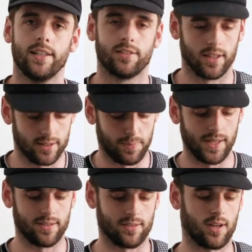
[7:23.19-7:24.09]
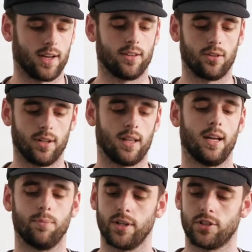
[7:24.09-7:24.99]
So this piece is kind of doing
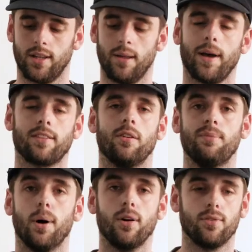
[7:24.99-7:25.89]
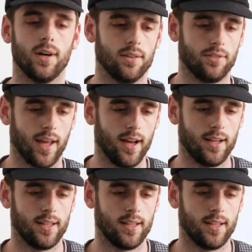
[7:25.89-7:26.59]
like bridging the best of both worlds there.